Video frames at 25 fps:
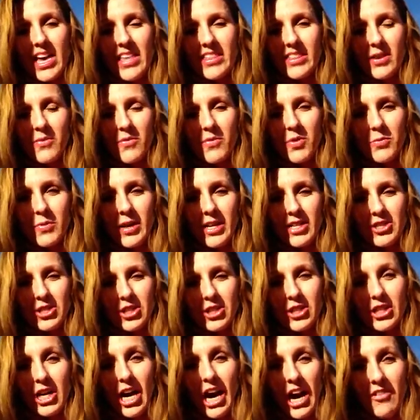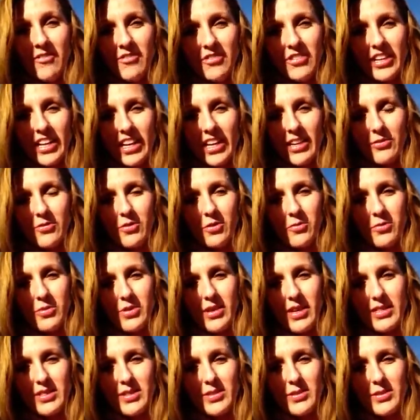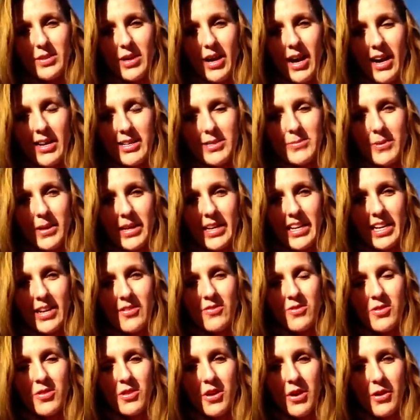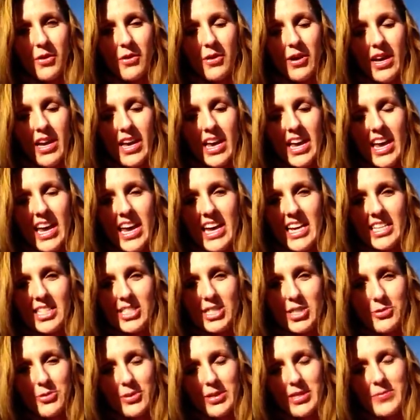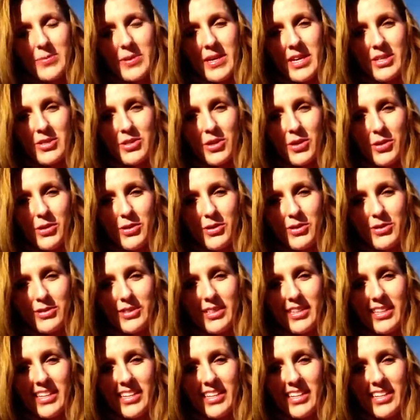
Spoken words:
the information confident from the husband, even though she was being told